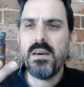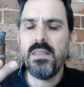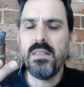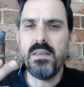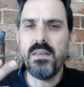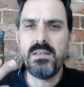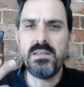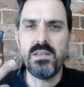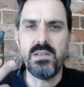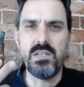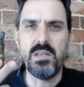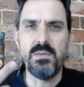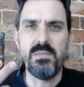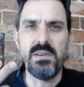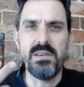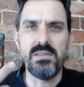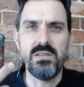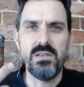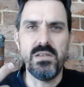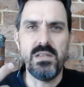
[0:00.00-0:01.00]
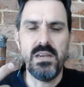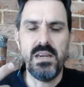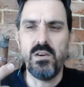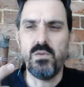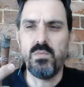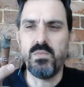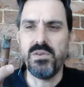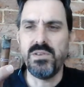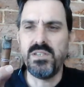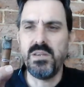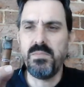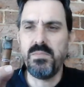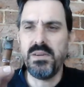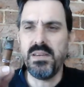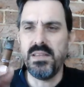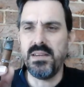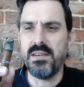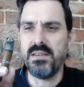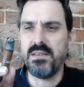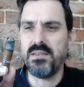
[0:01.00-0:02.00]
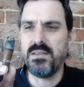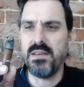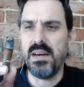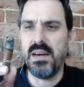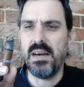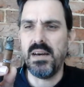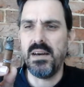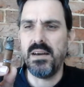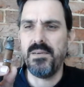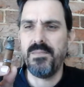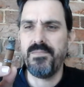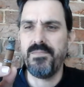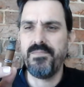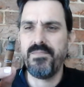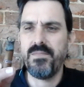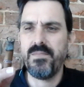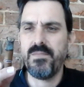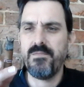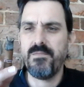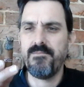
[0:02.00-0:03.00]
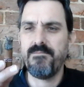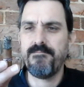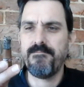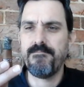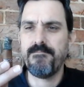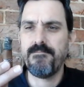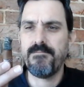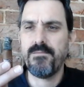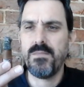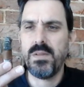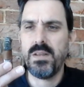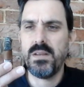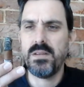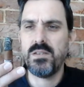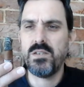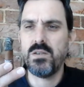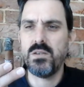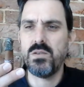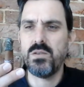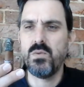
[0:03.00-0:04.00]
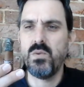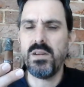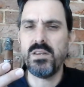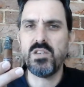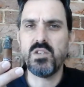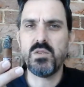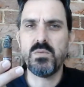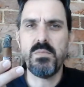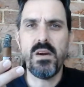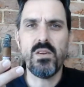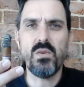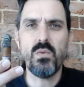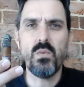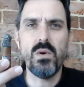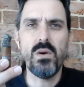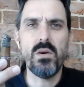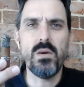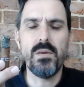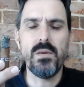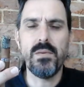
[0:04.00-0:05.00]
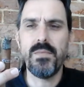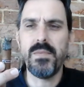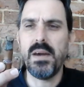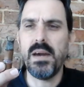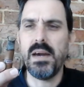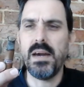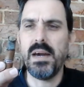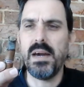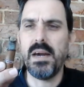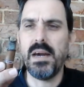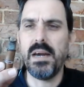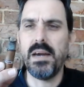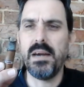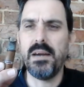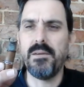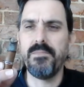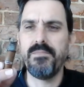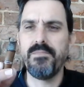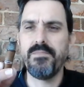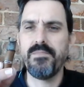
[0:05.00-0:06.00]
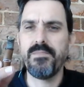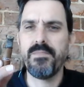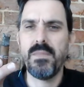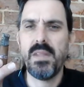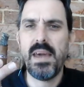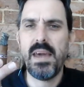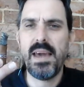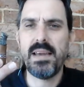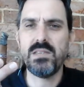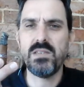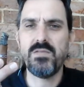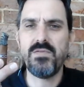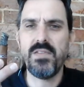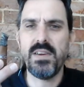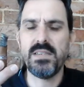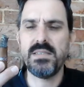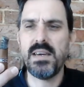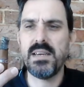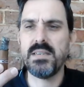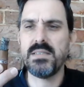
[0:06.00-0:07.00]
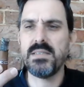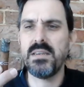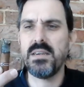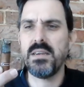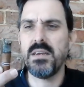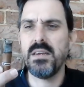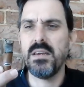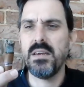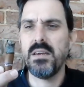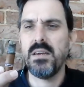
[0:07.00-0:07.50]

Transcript: this is similar to the El Principio. That's it's really smoked well. Ash is fantastic.